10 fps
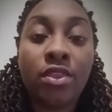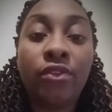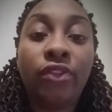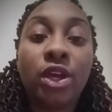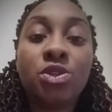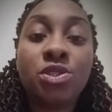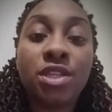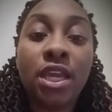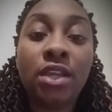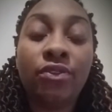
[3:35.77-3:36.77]
The flow
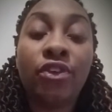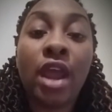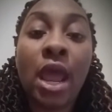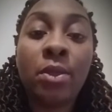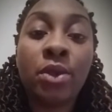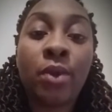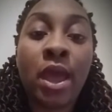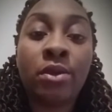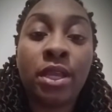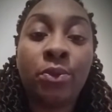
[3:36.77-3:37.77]
sheet for hourly
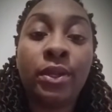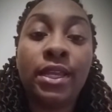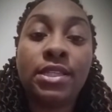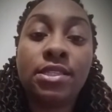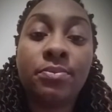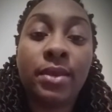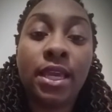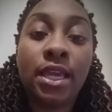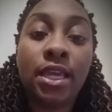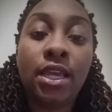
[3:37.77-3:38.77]
rounding would need to
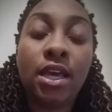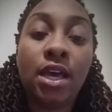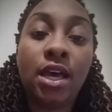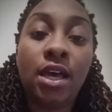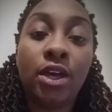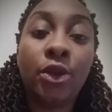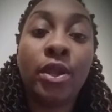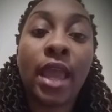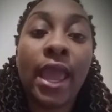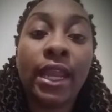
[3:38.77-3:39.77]
be
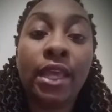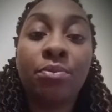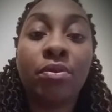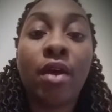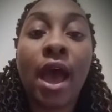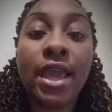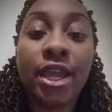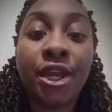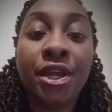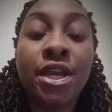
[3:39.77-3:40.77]
created
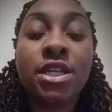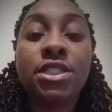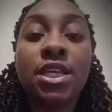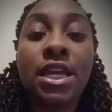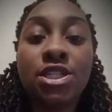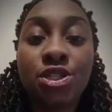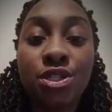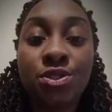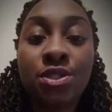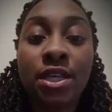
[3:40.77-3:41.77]
prior to
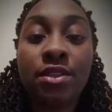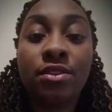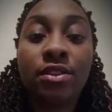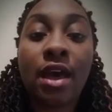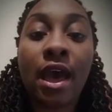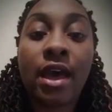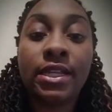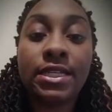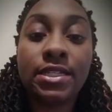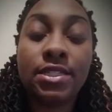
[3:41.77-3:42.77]
introducing the
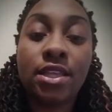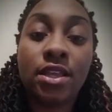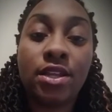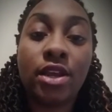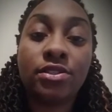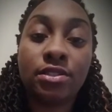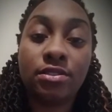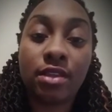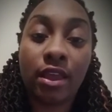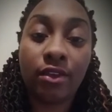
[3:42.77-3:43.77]
idea to the nursing
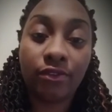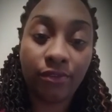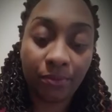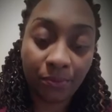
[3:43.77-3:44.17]
staff.